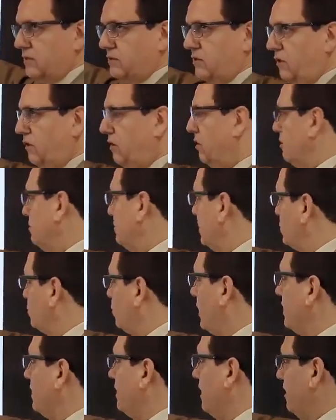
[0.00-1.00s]
So this
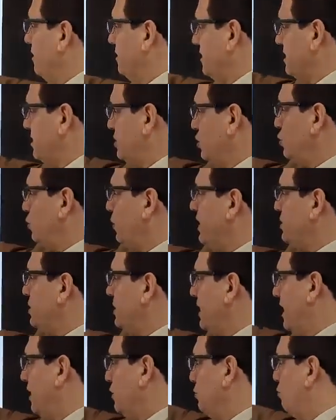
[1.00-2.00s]
one, in this
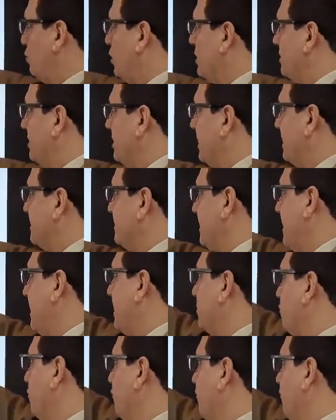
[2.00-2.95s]
situation, I'll deploy it as a